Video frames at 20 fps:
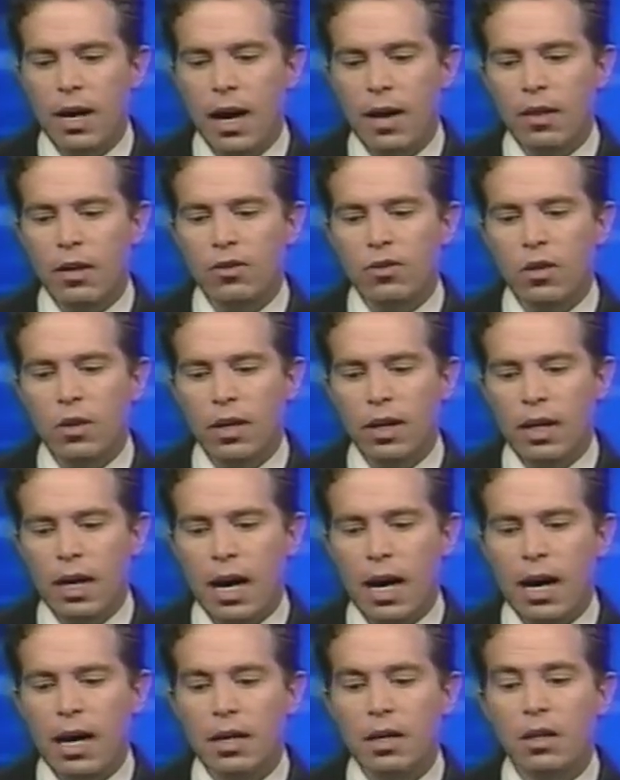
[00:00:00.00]
And let's click
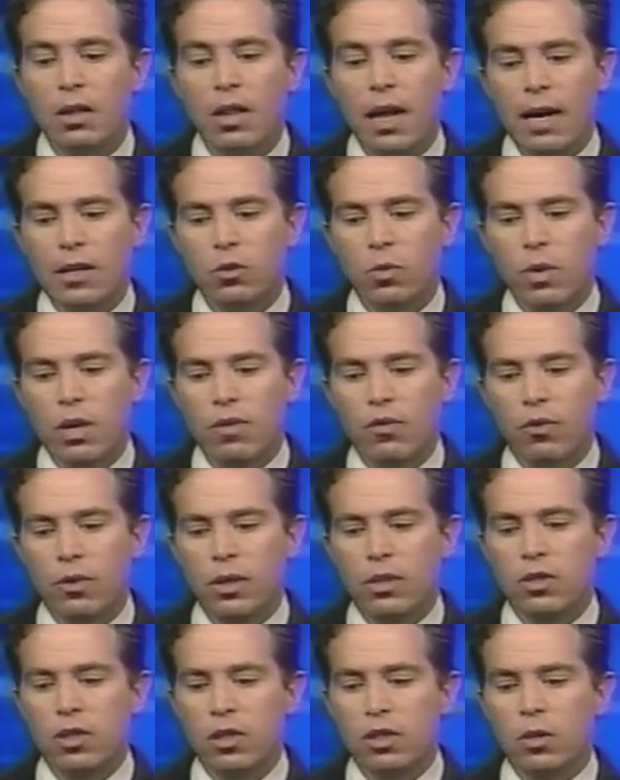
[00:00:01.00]
on last week, for
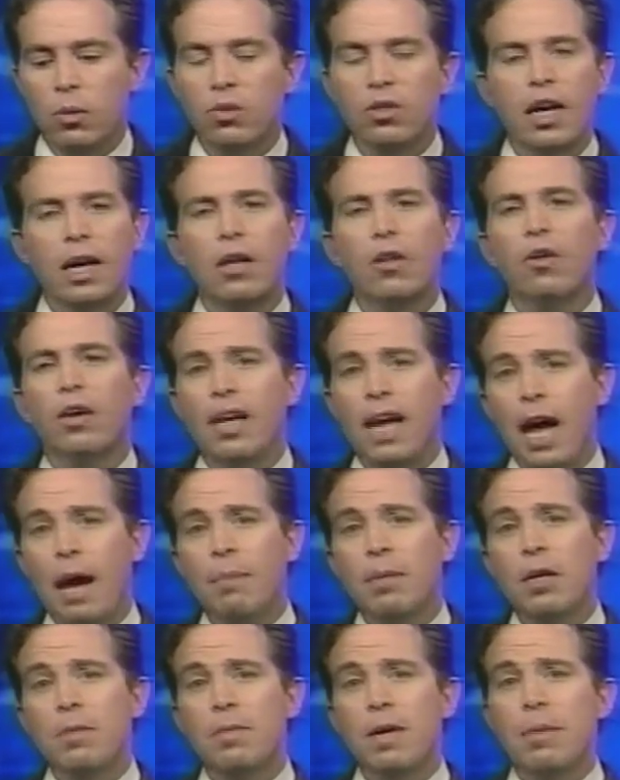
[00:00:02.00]
instance, and we'll take a look at how
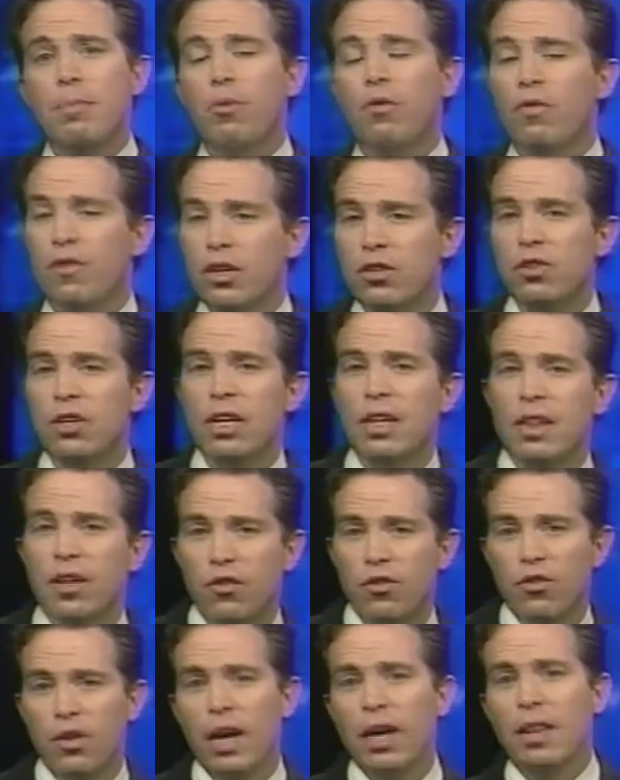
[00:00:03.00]
many people visited
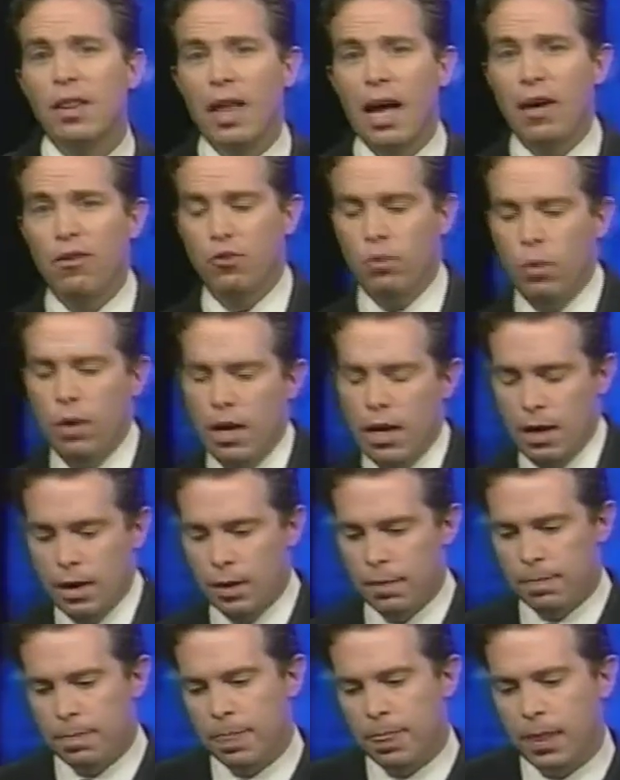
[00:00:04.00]
this site last week.